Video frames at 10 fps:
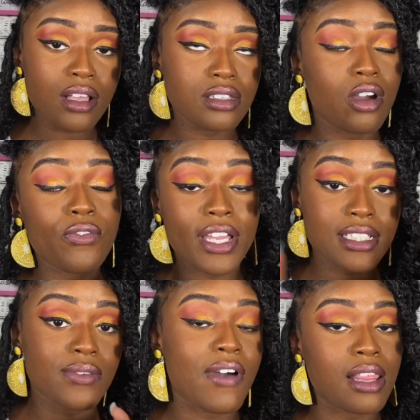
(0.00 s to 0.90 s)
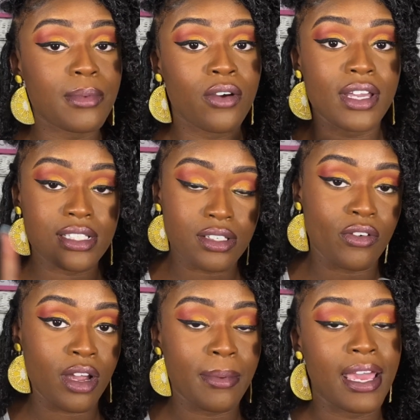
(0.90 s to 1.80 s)
Don't forget to follow me on
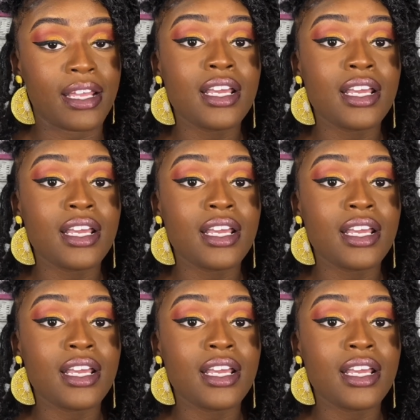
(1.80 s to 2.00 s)
Instagram at